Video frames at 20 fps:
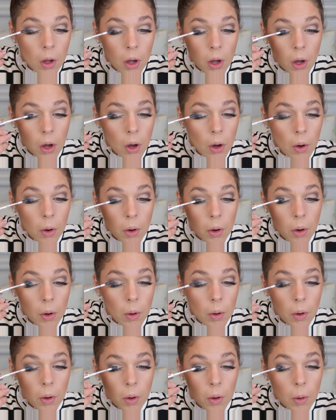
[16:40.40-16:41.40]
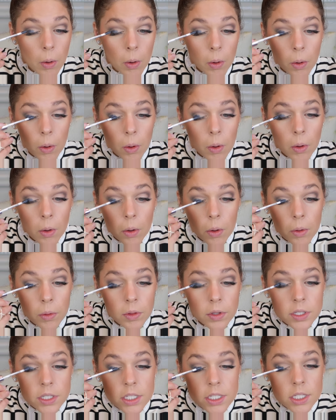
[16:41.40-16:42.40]
Oh,
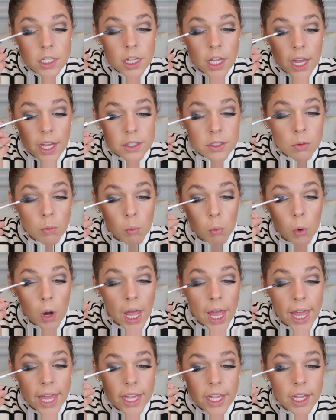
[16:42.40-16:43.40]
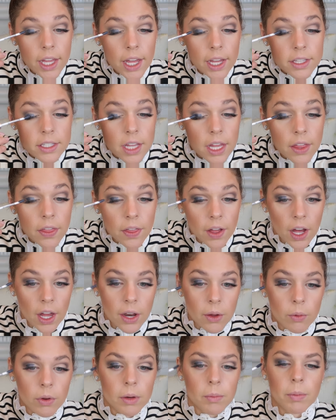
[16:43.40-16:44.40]
this isn't as wet as I
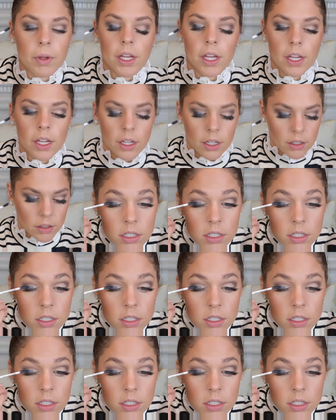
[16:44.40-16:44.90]
thought it would be.